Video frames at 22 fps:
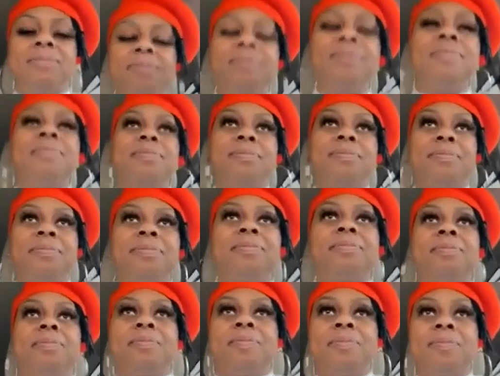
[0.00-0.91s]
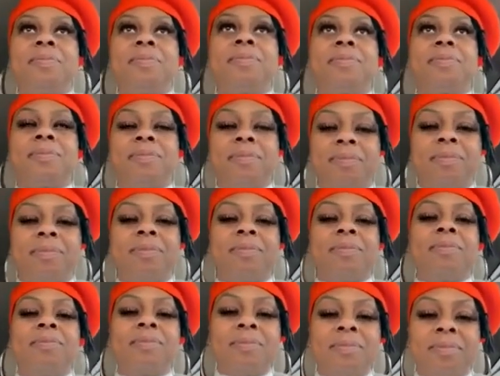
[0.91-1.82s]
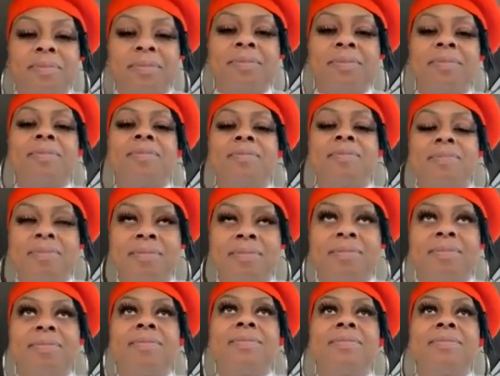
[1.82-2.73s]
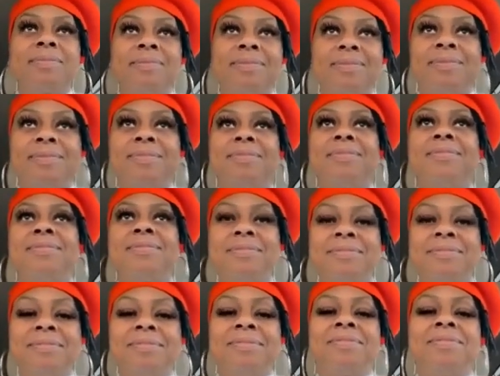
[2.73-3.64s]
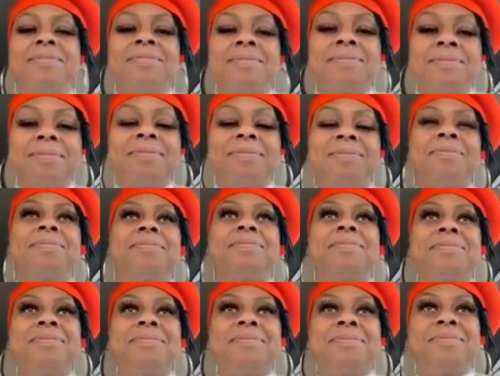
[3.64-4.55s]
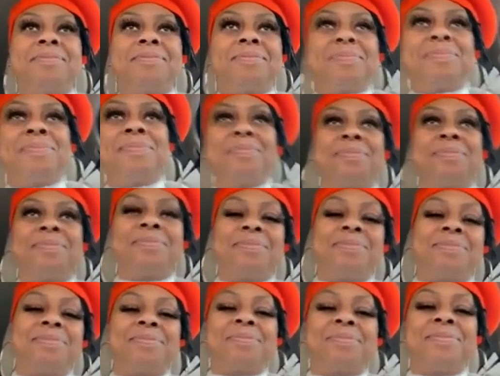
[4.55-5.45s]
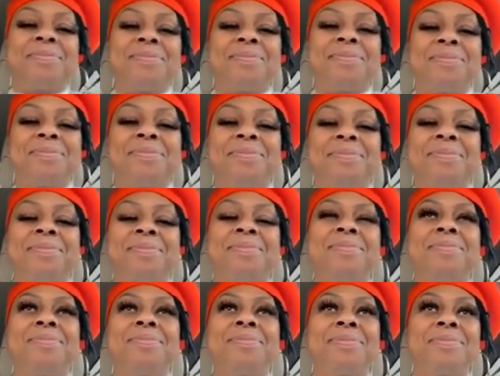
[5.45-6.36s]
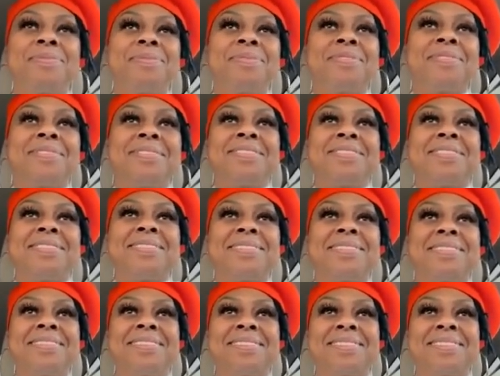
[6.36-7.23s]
[no speech]